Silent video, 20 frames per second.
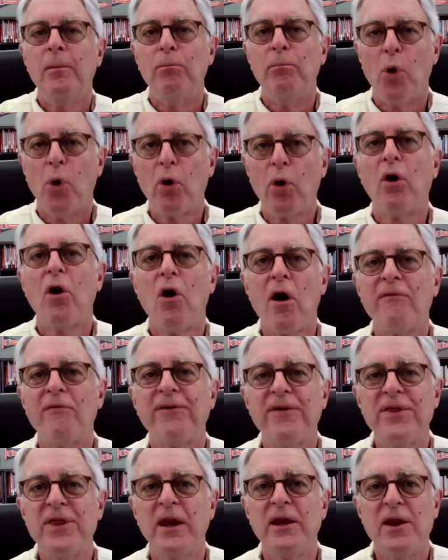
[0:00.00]
More
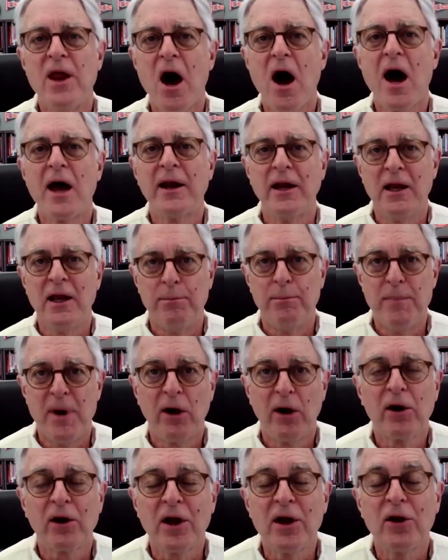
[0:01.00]
often than not, in
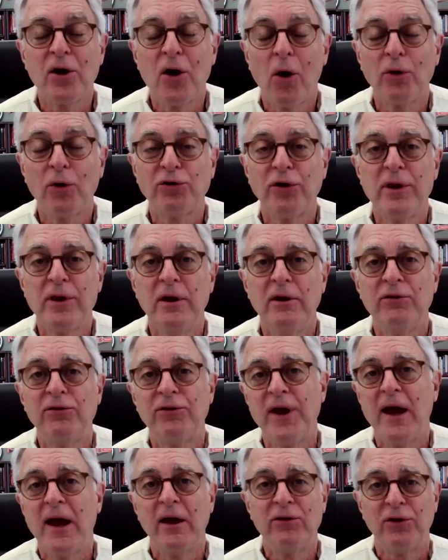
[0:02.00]
American culture
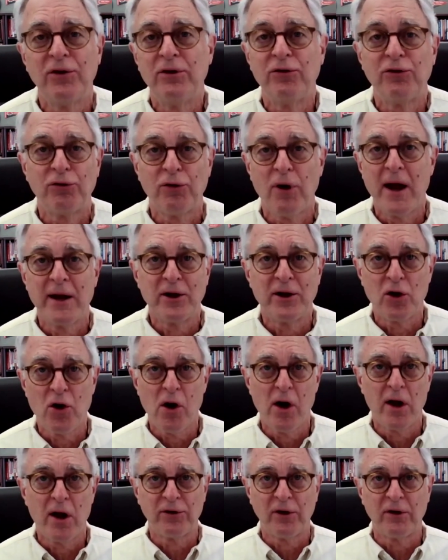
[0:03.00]
these days, it's trying to
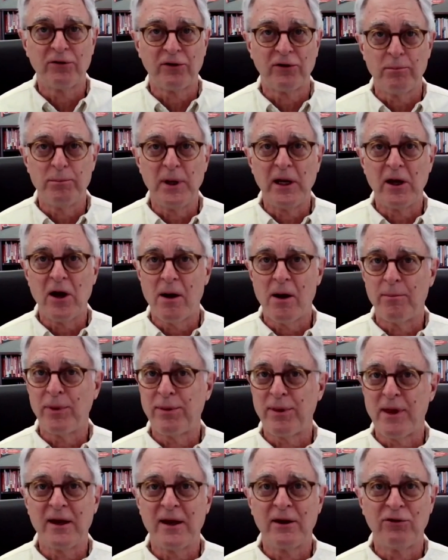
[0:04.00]
cause us to
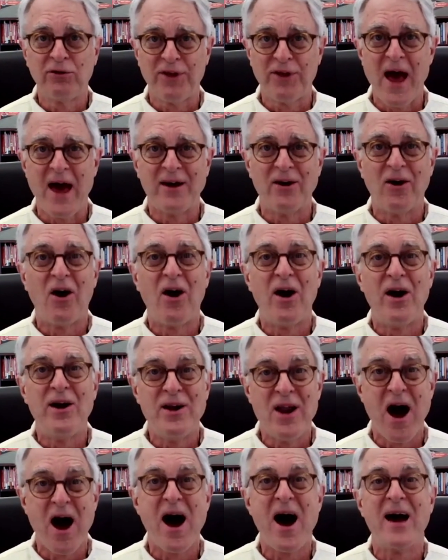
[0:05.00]
become things that are
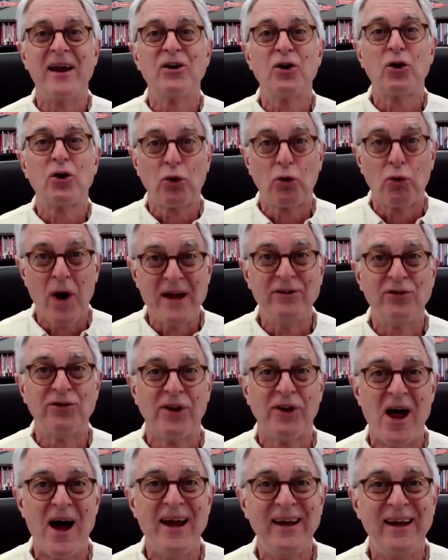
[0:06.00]
not
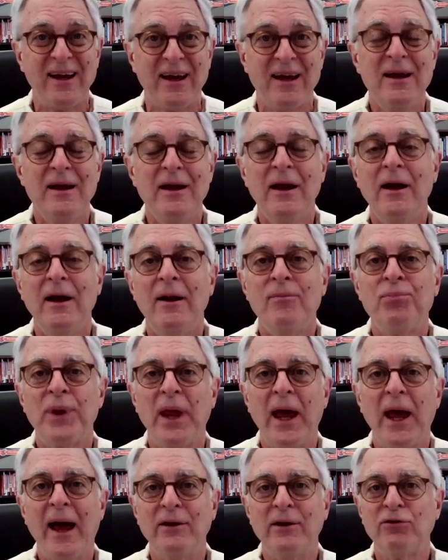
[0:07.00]
Christ-like.
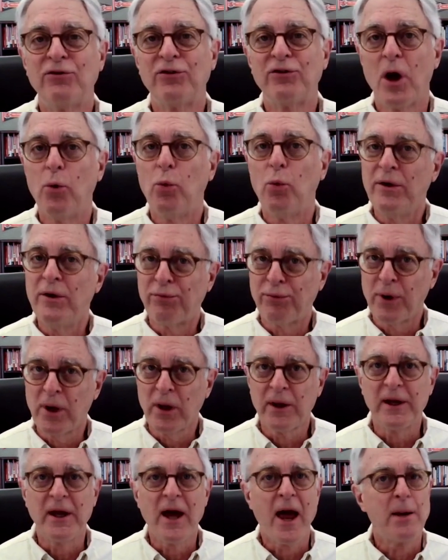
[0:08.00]
And so we've
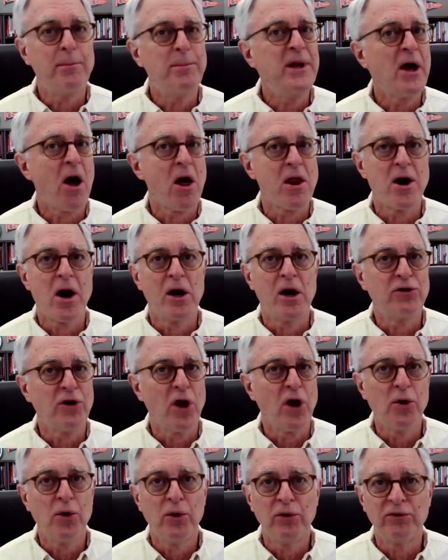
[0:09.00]
really got to be on our
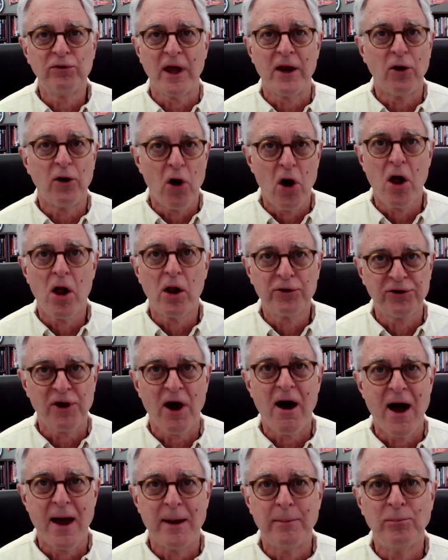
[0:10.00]
toes at all
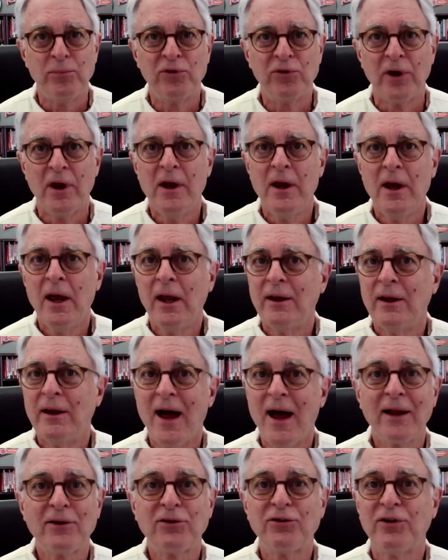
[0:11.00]
times,
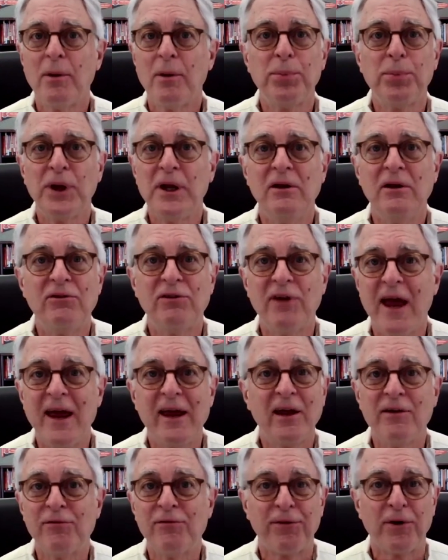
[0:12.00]
not simply
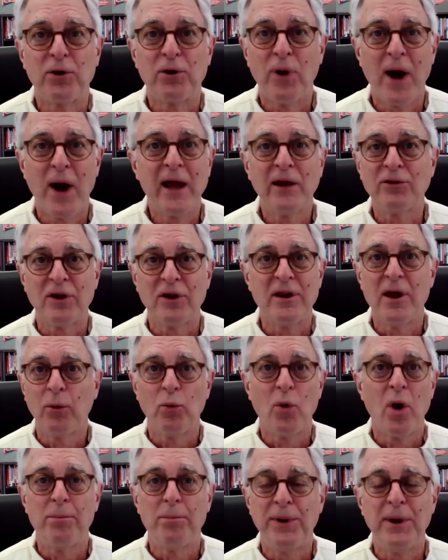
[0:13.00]
taking for granted
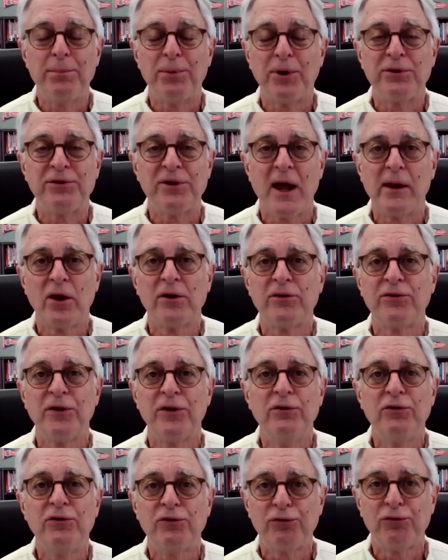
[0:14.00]
that what people tell us
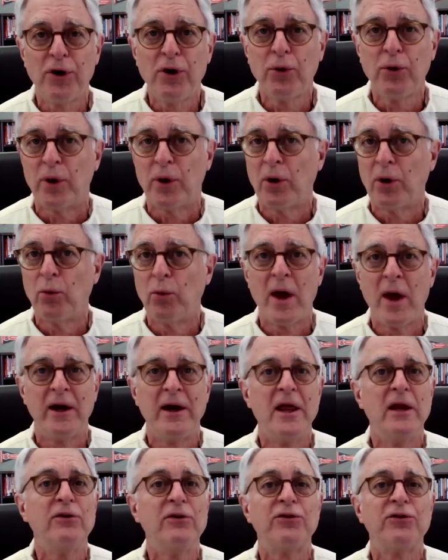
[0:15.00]
is true or what
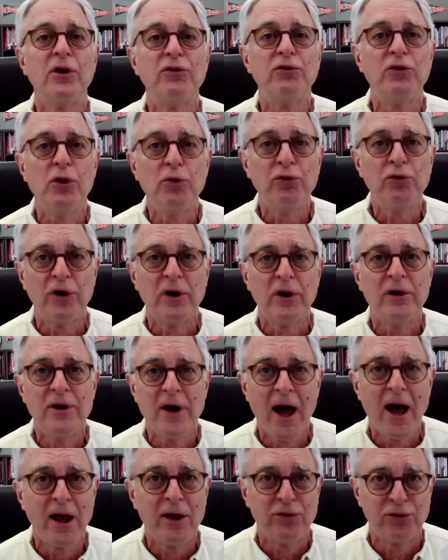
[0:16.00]
an institution
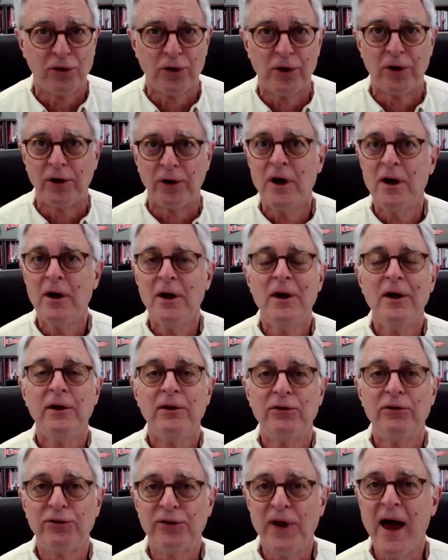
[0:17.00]
does or
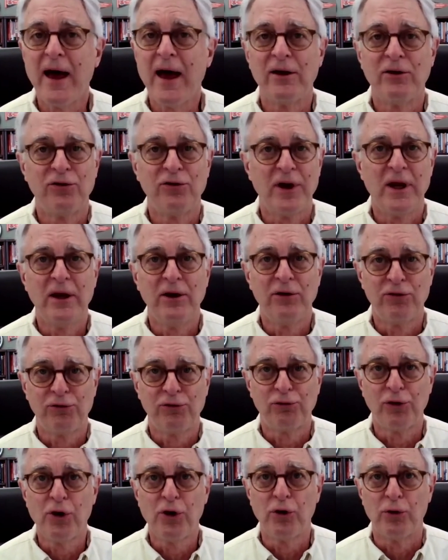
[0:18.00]
says is
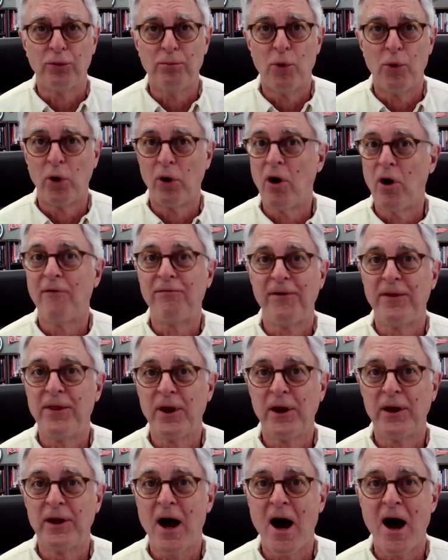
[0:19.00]
true. More
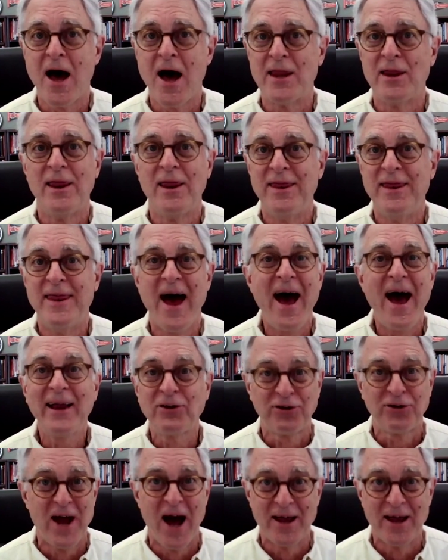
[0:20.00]
often than not,
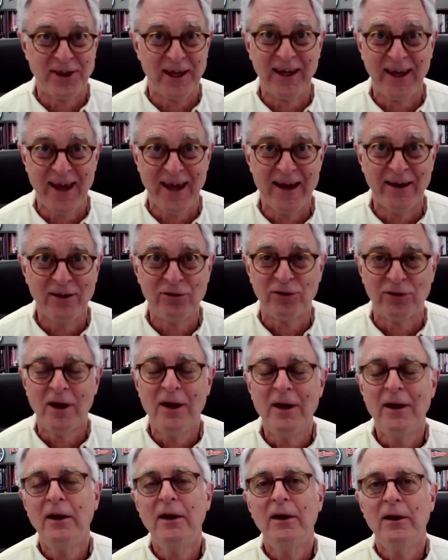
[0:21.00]
that's not the case.
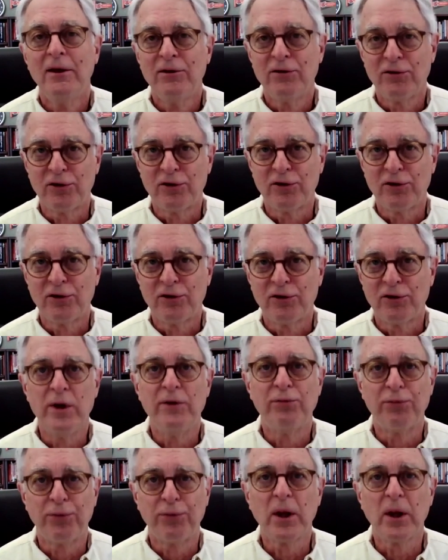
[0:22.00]
So
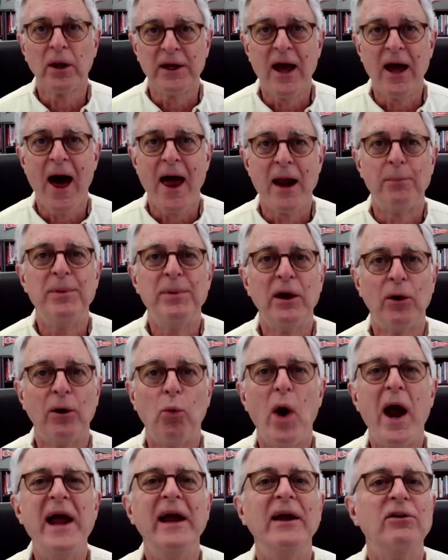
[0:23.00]
we've really got to be
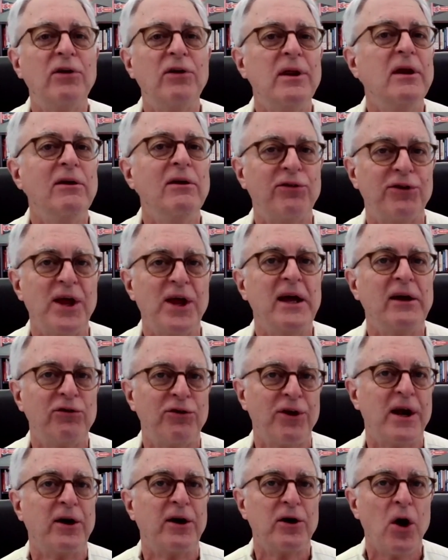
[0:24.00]
awake to these
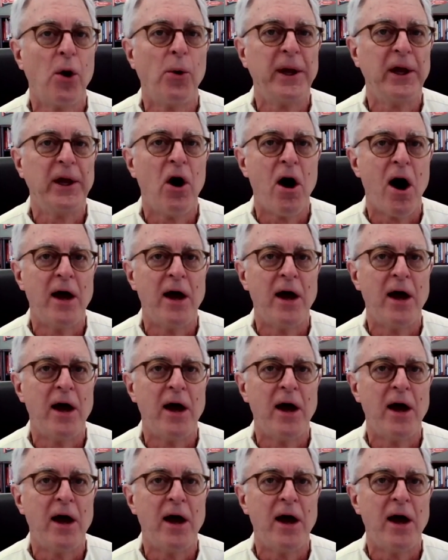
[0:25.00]
things that are going